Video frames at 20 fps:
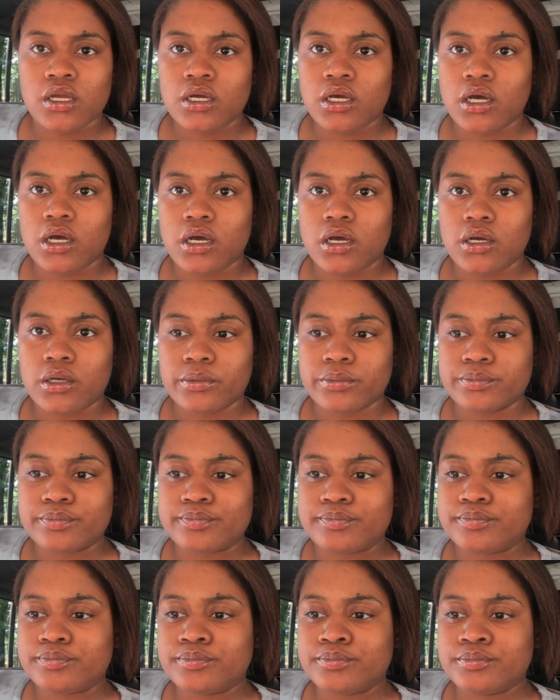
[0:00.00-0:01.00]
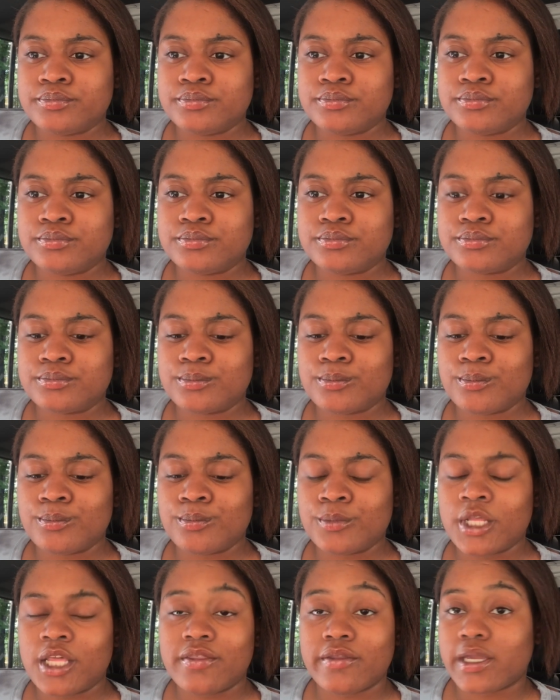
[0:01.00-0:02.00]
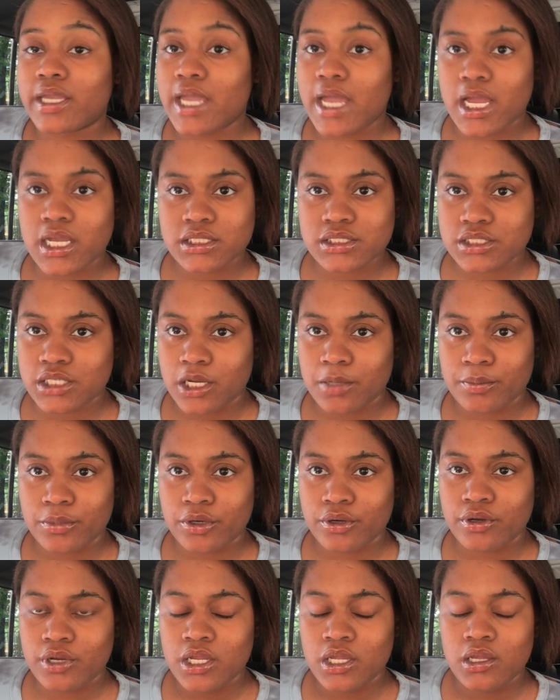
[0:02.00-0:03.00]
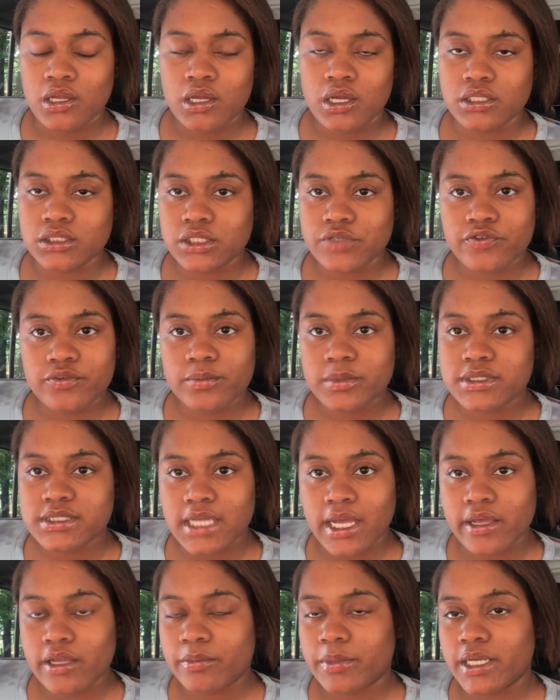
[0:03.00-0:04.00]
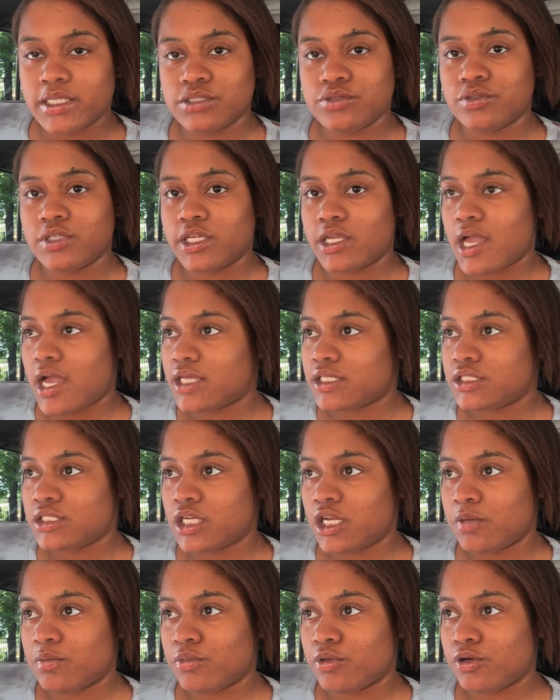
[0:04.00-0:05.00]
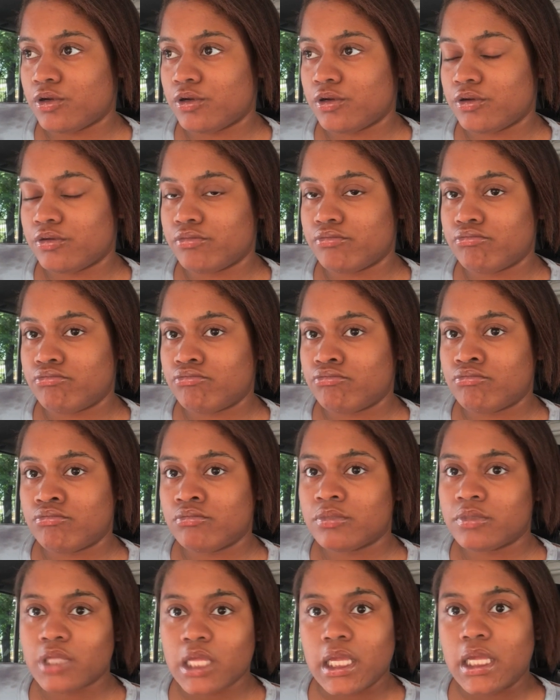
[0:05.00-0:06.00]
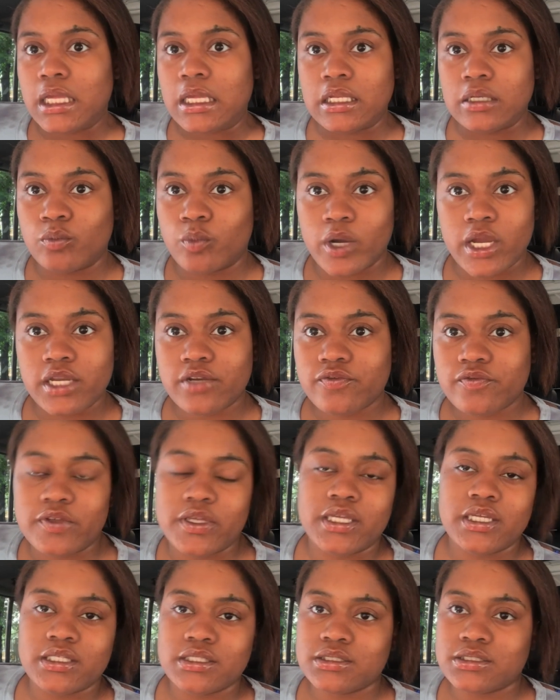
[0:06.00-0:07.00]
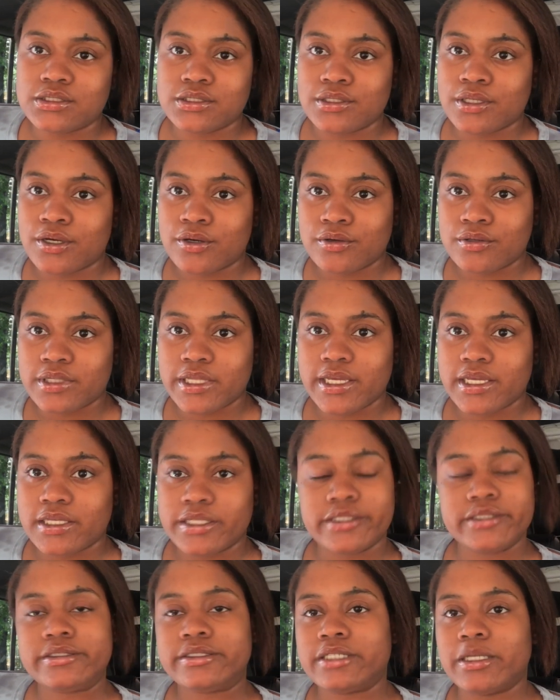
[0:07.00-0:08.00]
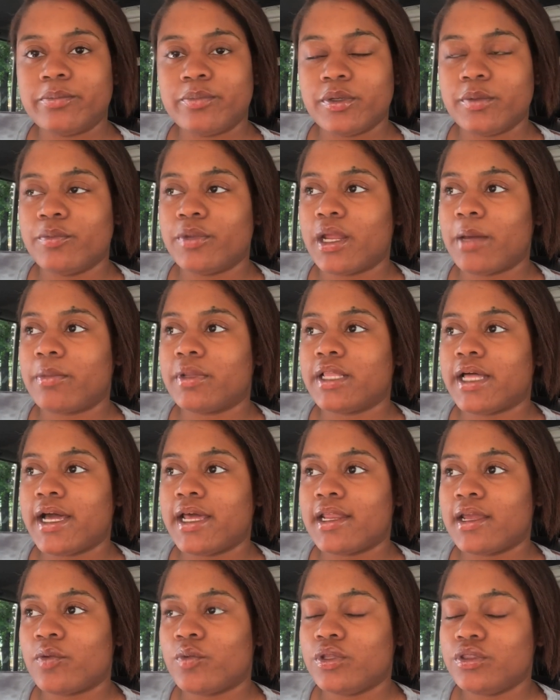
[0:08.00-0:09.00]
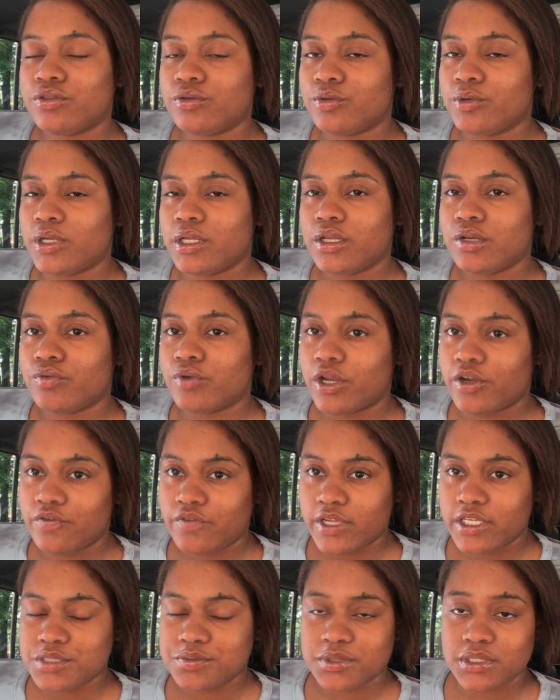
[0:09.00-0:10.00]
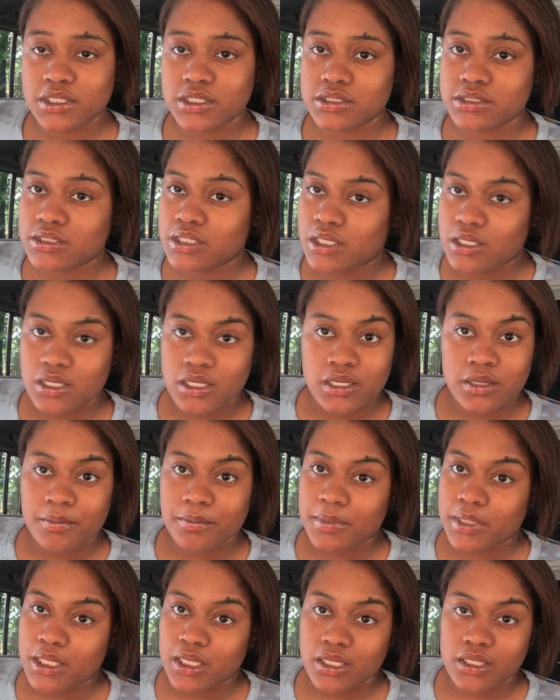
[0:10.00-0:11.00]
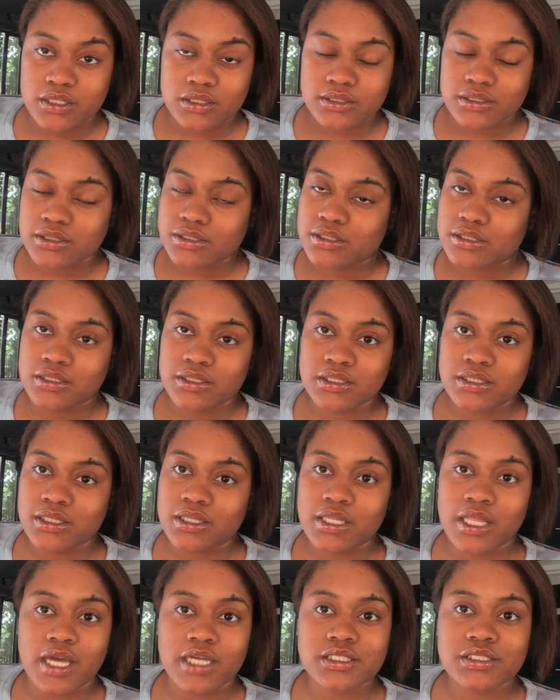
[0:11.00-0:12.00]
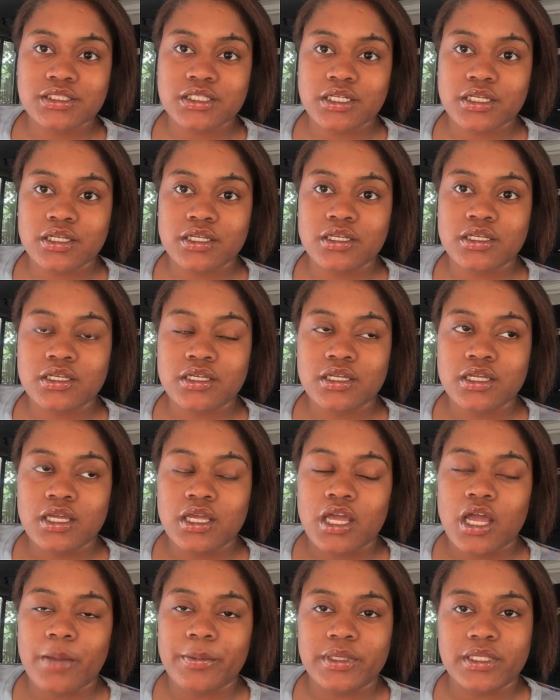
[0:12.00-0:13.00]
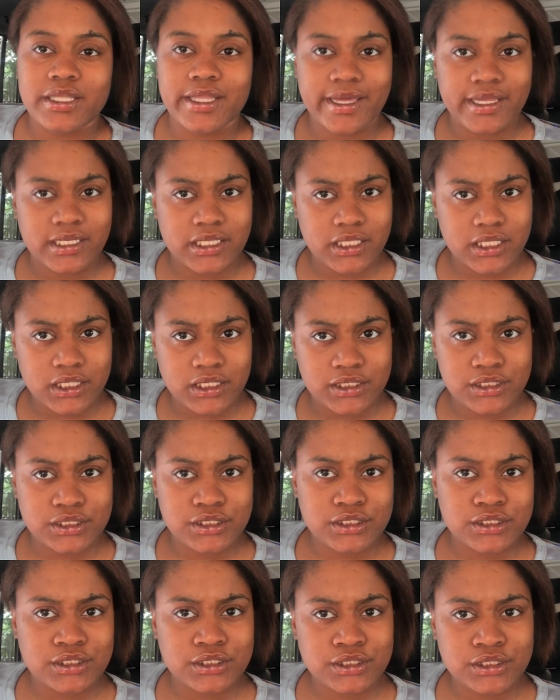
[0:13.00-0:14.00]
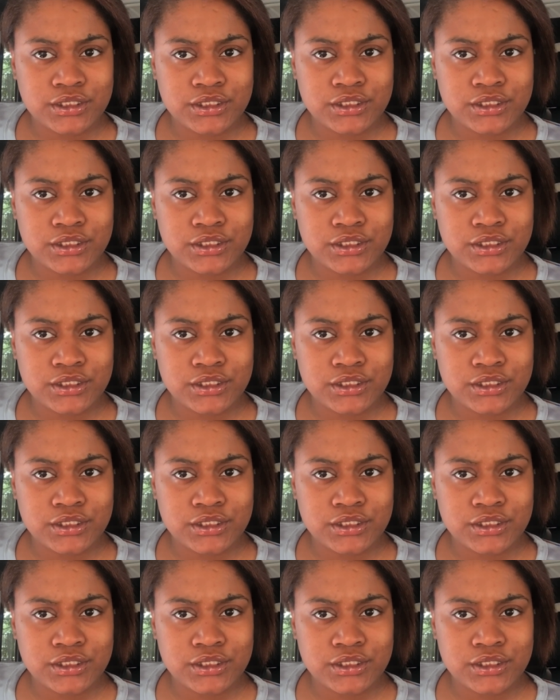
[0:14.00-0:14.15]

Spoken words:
the gas chamber. A different battalion might do the gas chamber in white phase, you know, like some people. But I'm glad I went through it red phase, because man, that shit, I mean, that ish,